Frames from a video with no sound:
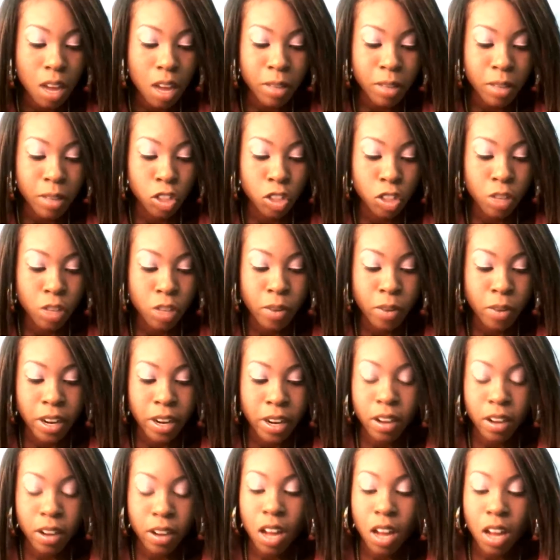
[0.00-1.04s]
um Extreme Wear
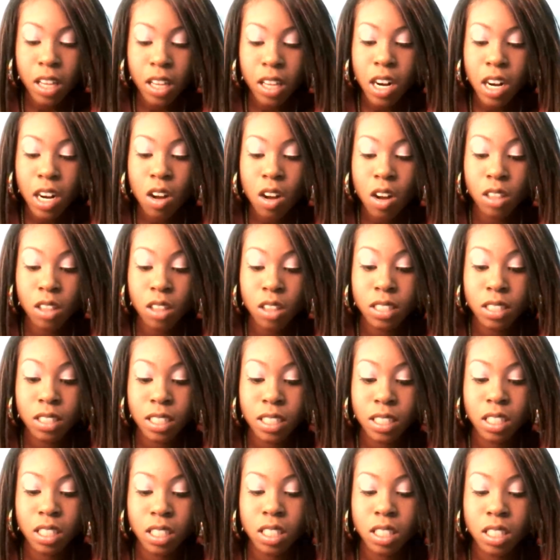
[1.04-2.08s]
Nail Color on
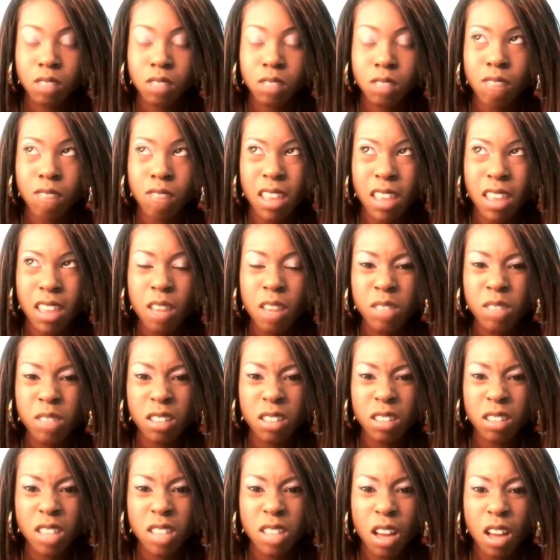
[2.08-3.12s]
I think it was
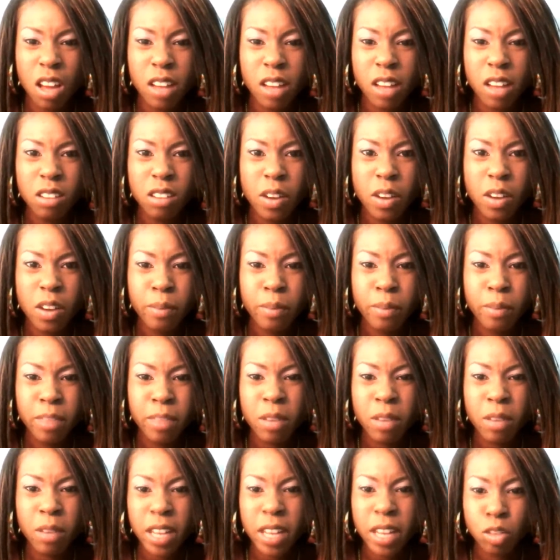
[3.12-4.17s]
on sale. I don't know, but
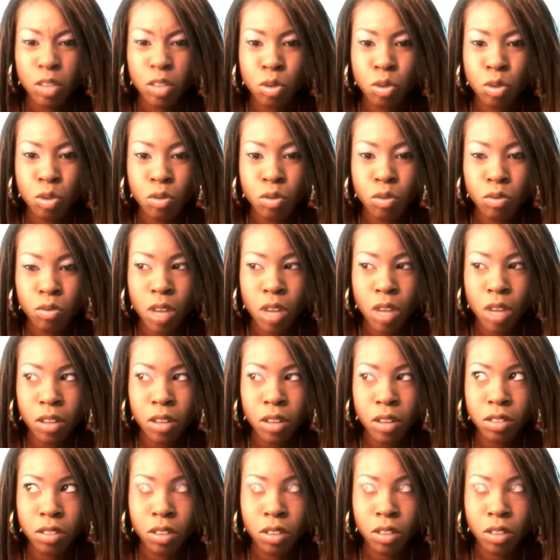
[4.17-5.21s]
they were like two
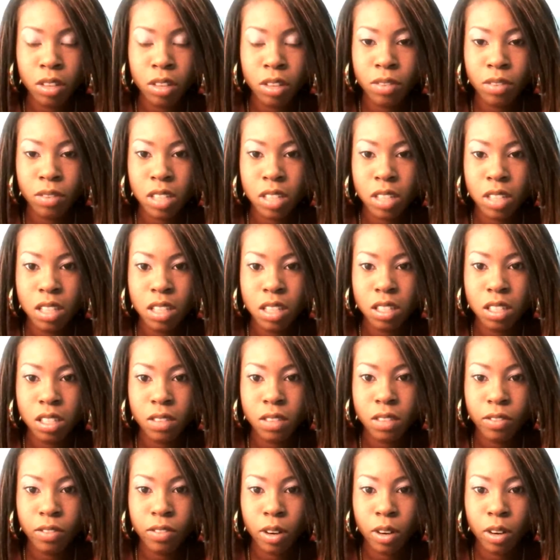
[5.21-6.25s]
dollars and thirty four cents
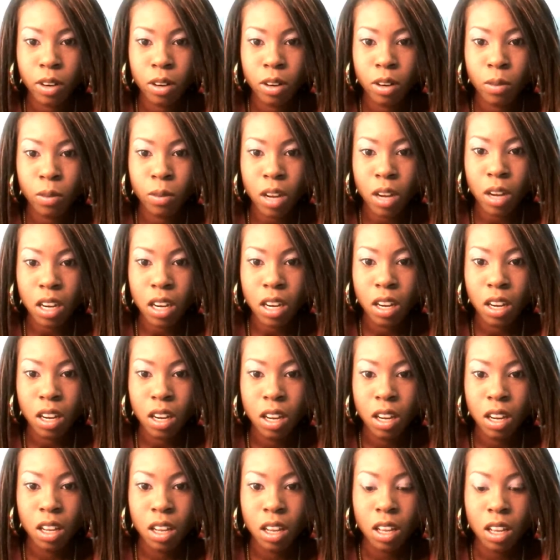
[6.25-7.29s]
for one.
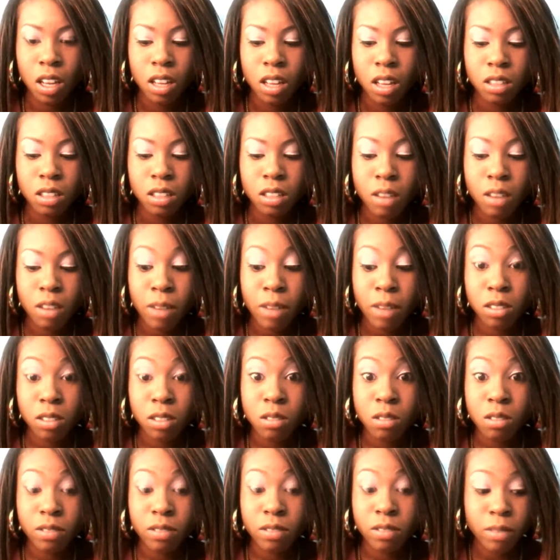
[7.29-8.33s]
So I bought
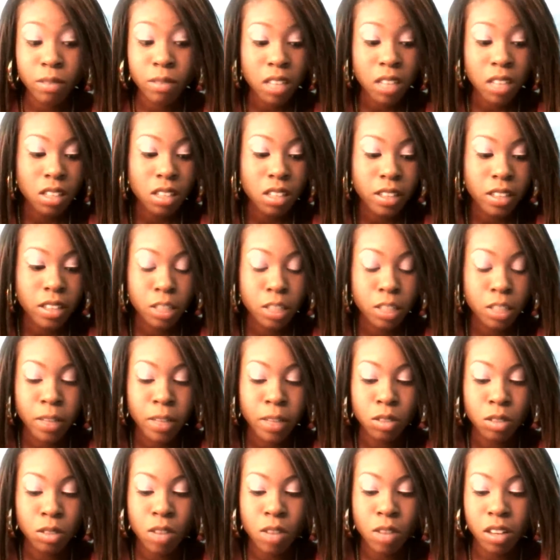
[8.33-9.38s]
two of them. I don't know. I just
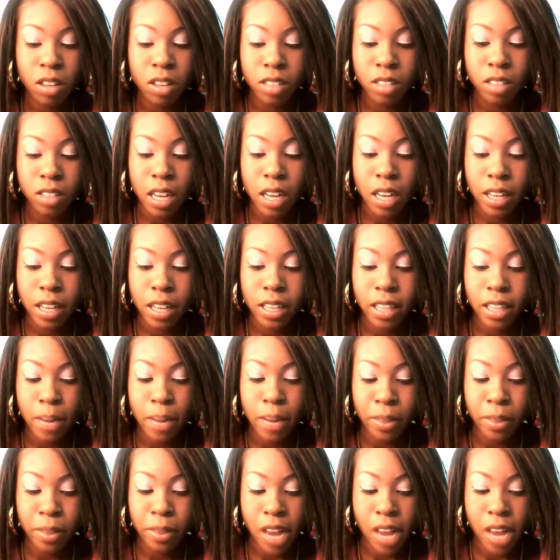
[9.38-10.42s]
picked two colors that I like
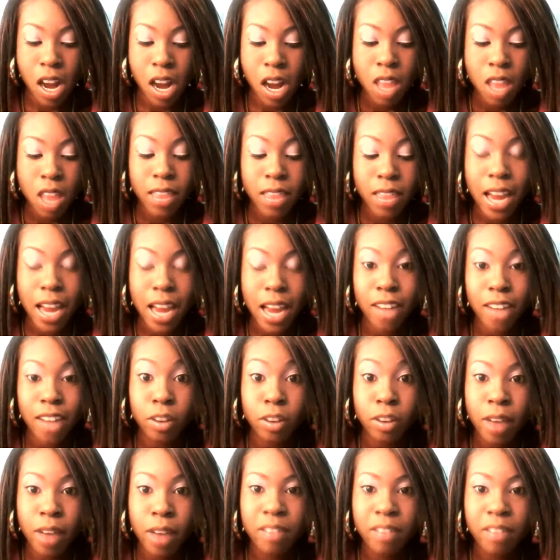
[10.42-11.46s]
that were there that I
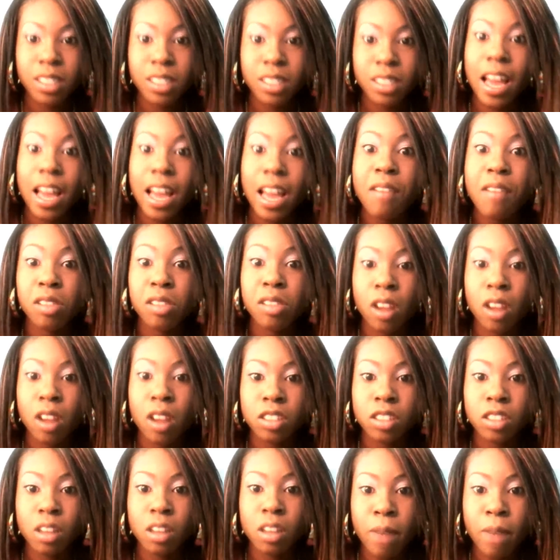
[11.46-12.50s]
don't have because I have a
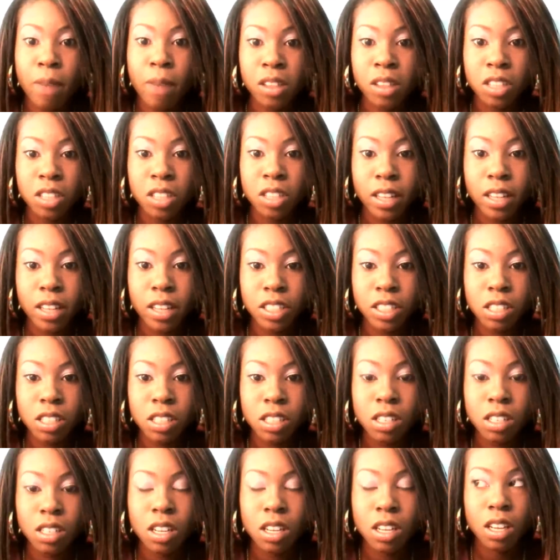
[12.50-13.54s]
large nail polish
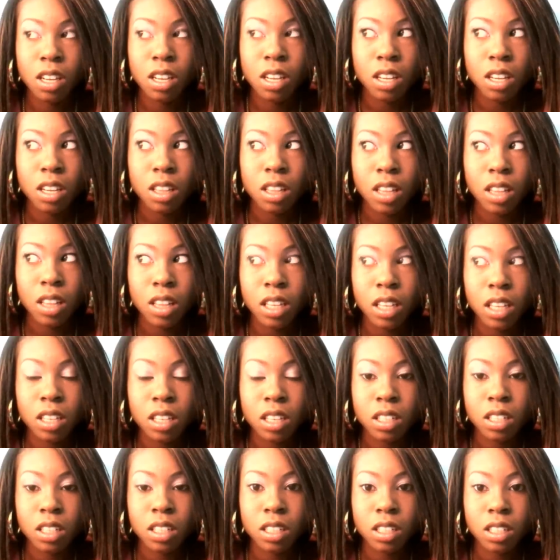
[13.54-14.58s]
collection. Like,
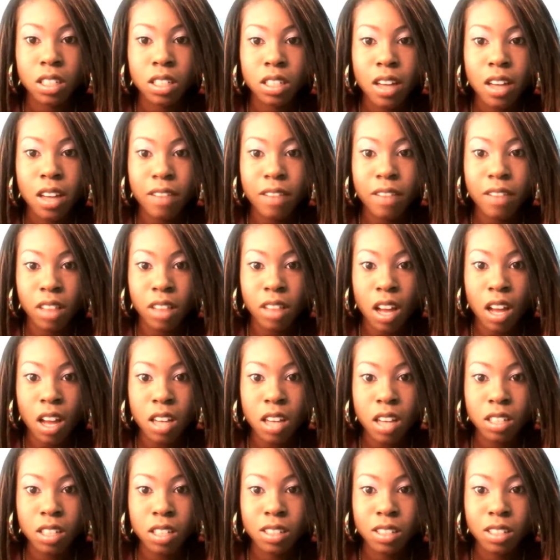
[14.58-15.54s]
I have a lot.